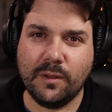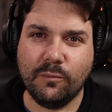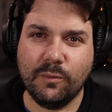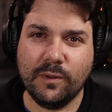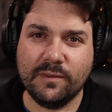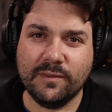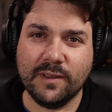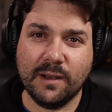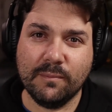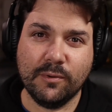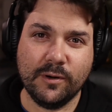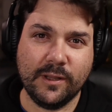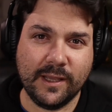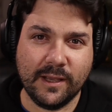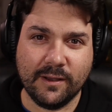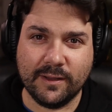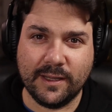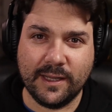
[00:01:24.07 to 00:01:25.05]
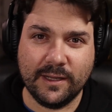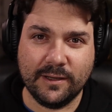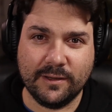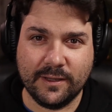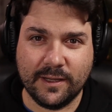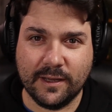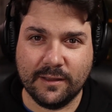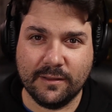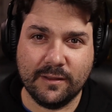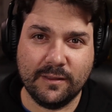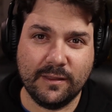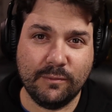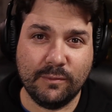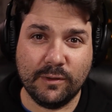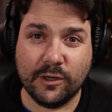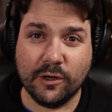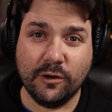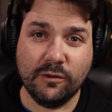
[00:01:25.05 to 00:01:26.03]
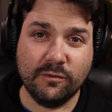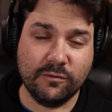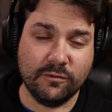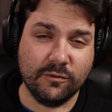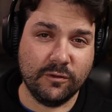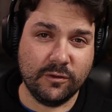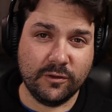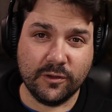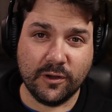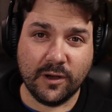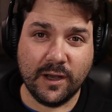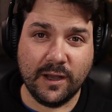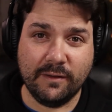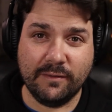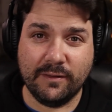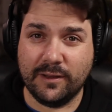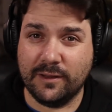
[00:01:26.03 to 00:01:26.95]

We start putting our gear together, then we go for a dive,